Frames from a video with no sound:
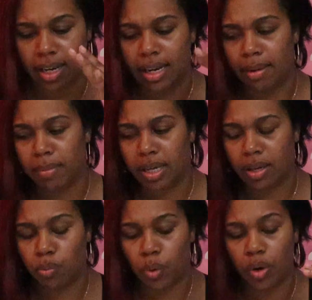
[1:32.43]
Let
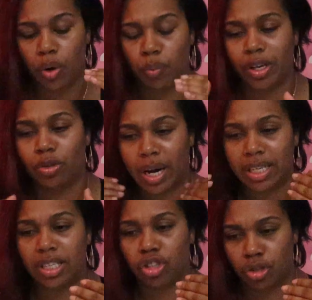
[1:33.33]
me, what, what do I
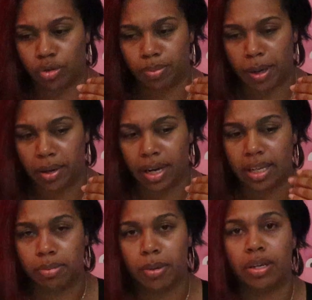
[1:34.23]
need to do, Spirit?
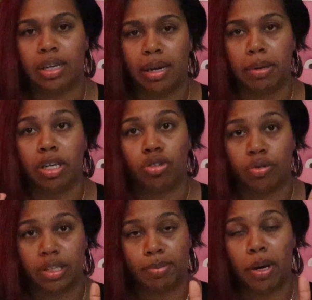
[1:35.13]
And Spirit led me to
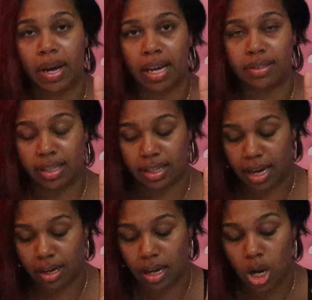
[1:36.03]
the spell casting
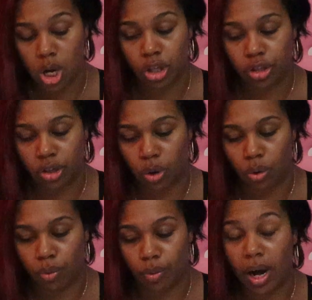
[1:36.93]
deck.
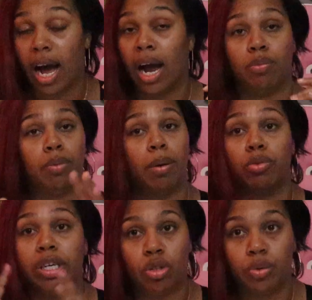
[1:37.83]
So I'm, I'm
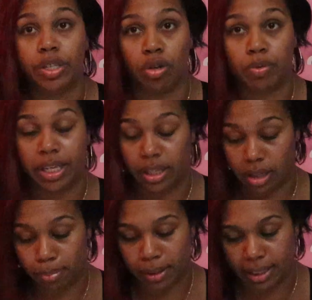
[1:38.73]
redoing your reading
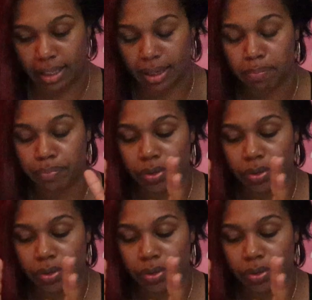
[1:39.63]
completely.